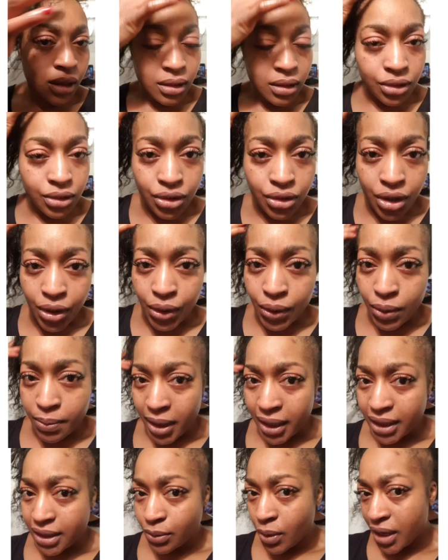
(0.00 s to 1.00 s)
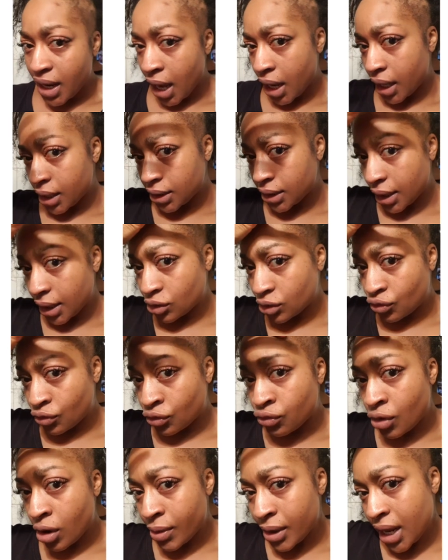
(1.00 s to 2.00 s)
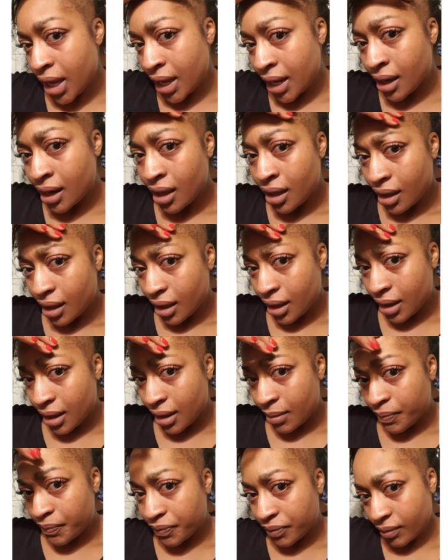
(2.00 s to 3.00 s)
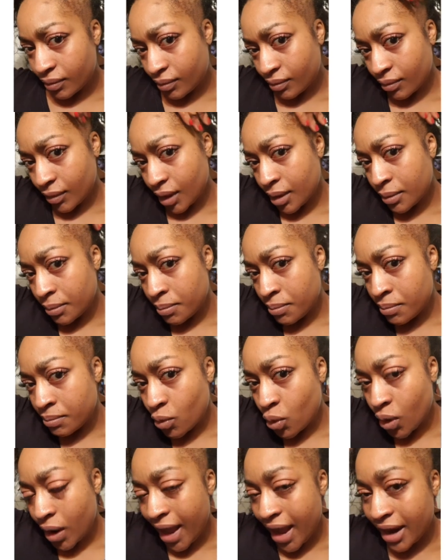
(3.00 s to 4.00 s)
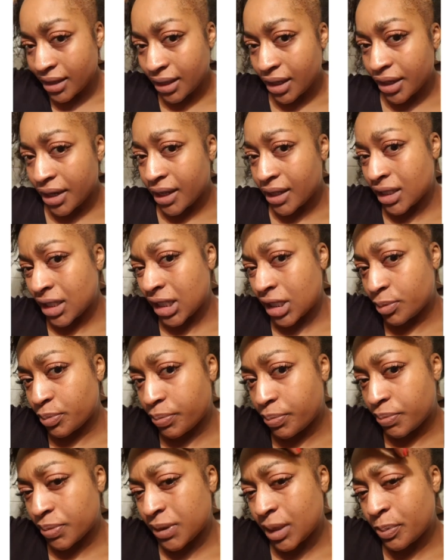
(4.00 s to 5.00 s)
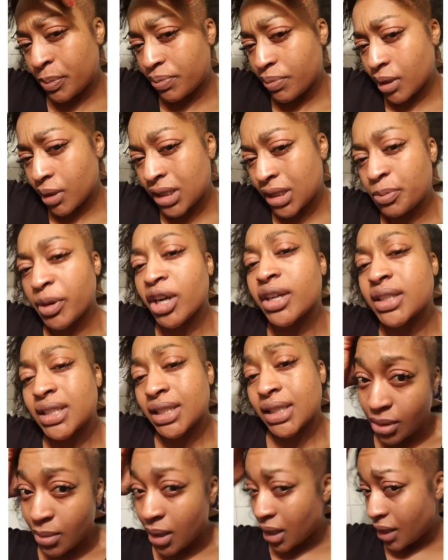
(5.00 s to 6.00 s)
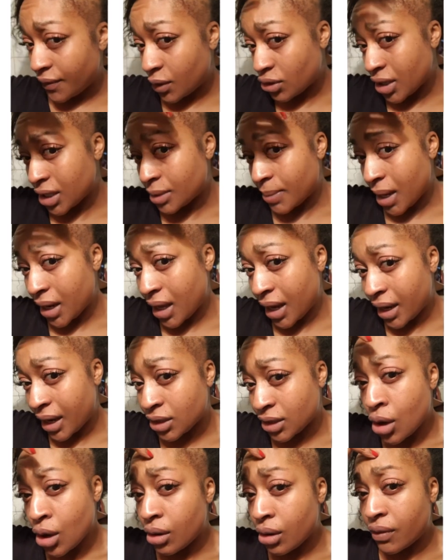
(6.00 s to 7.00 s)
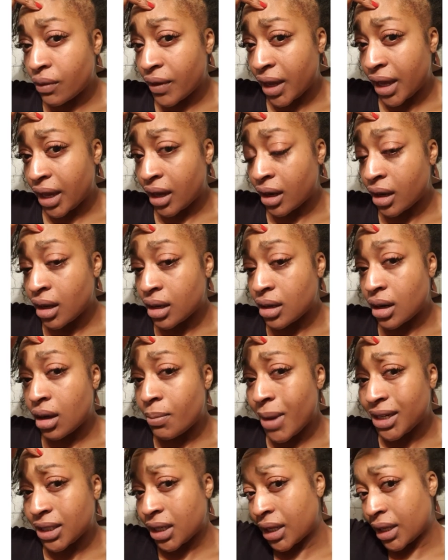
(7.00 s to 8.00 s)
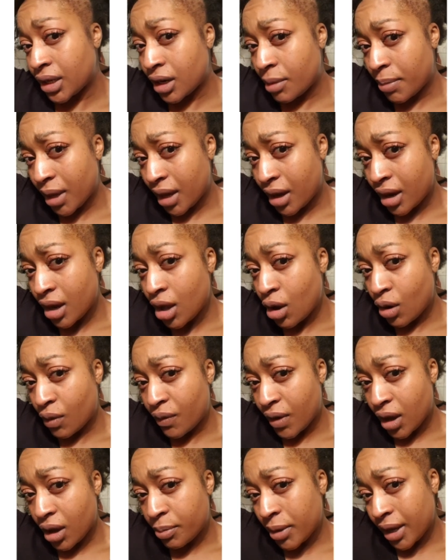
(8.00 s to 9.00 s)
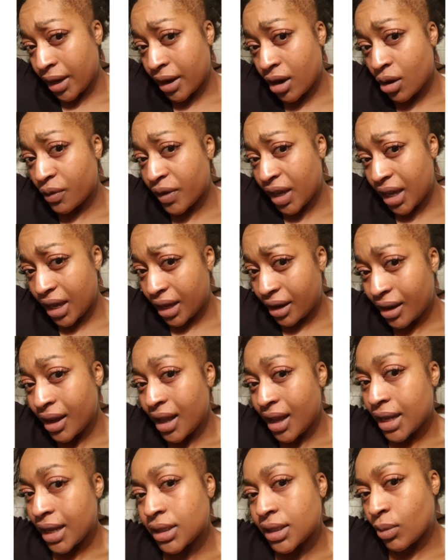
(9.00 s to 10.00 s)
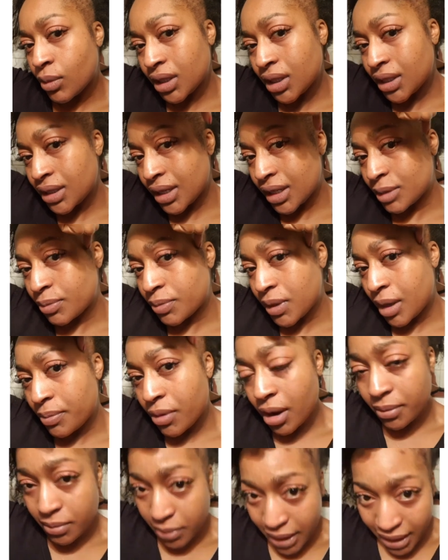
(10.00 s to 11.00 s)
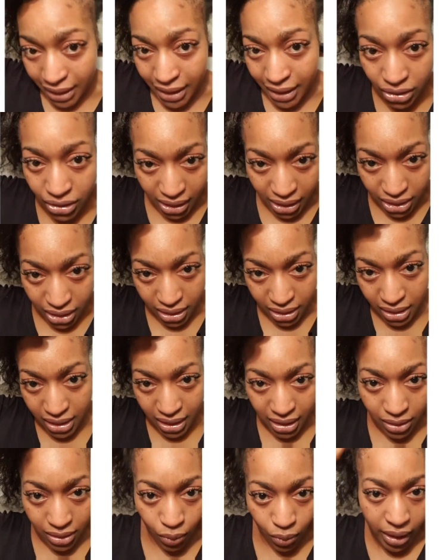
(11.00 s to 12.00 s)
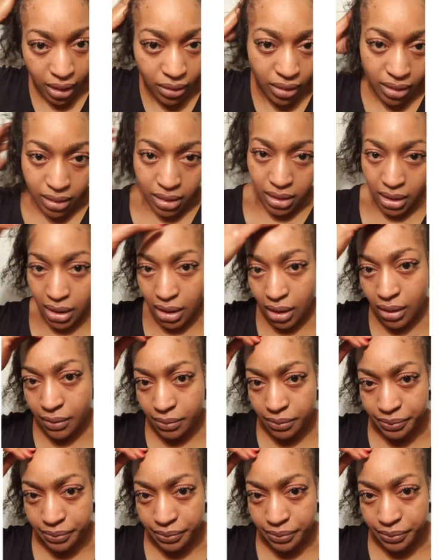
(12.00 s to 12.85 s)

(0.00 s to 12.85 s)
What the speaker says: you know, but when the hair starts growing in, more hairs are gonna spurt at me. If you transplant hairs over here, they're not magically gonna appear over here. And so what they did is they literally just did where you can see,